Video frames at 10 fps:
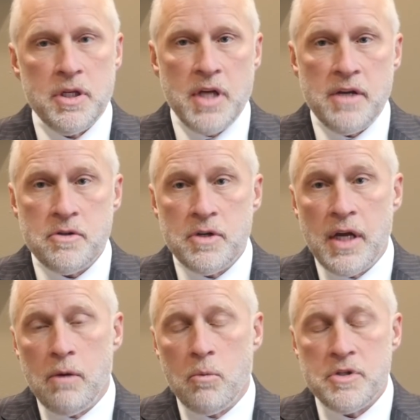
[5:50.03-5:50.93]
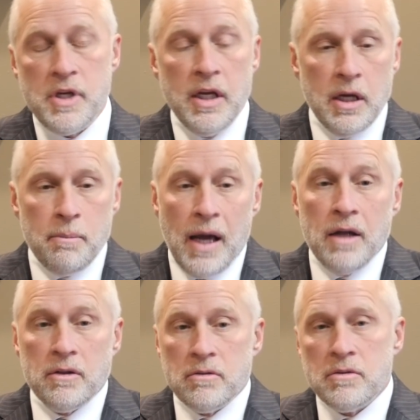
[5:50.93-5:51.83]
in Chestertown, we're seeing
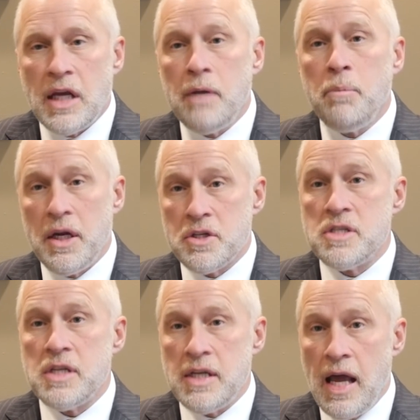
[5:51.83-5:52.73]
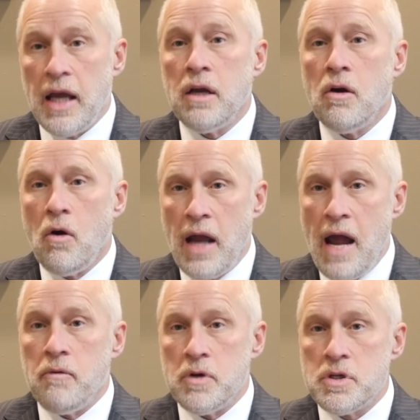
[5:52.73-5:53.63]
about 10 patients a day on
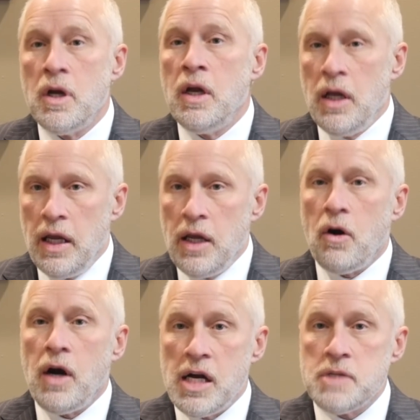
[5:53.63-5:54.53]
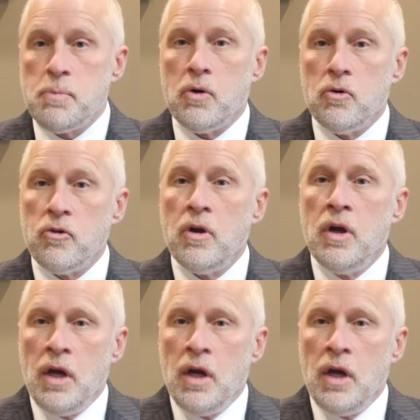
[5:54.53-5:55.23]
average in our hospitals